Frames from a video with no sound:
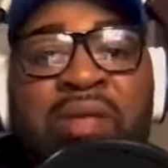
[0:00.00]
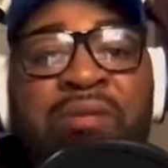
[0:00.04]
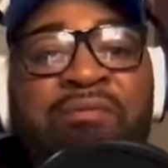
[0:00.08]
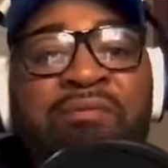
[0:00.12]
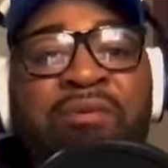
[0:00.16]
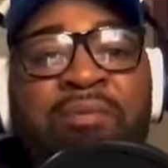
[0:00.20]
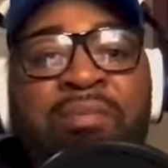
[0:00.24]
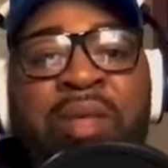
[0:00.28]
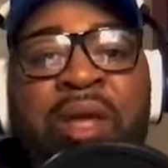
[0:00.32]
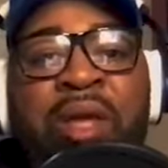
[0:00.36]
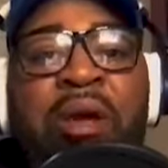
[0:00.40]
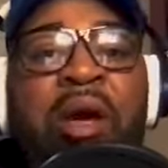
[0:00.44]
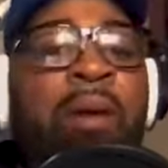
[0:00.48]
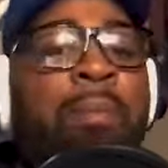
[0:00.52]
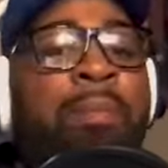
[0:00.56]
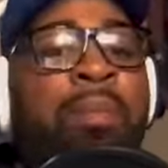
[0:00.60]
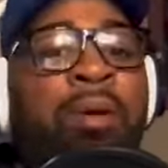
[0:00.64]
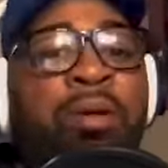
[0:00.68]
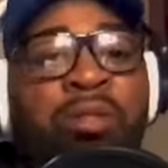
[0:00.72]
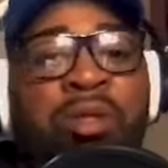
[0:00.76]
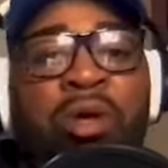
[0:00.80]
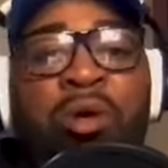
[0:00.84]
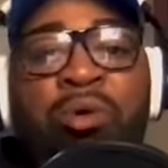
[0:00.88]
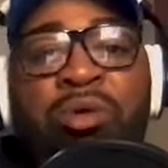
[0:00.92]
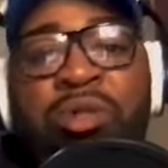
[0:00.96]
And from there, I'll
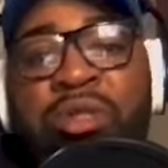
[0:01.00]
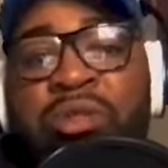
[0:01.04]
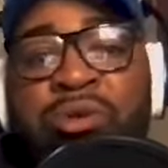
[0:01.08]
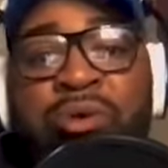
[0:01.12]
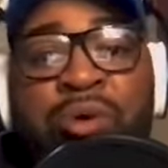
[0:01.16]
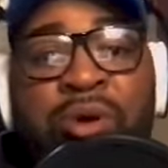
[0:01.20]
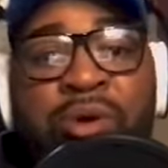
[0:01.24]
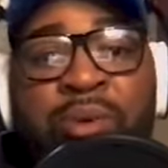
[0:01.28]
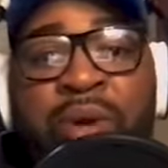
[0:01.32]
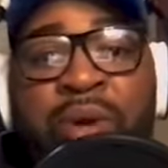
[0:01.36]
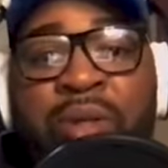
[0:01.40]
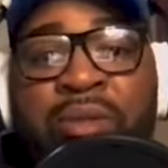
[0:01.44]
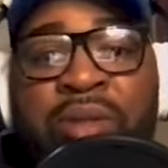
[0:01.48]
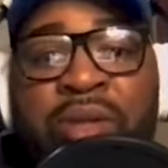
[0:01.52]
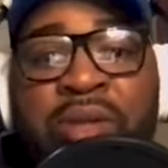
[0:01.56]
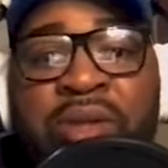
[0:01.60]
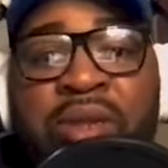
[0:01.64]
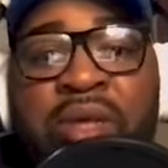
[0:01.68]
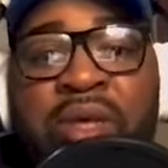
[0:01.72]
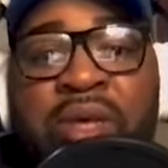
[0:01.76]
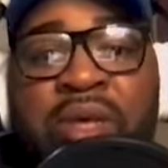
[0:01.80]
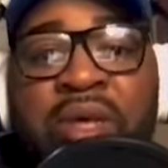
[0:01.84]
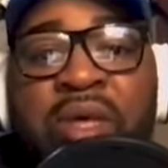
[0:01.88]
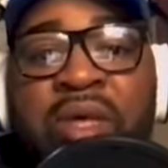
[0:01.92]
build the whole story around it.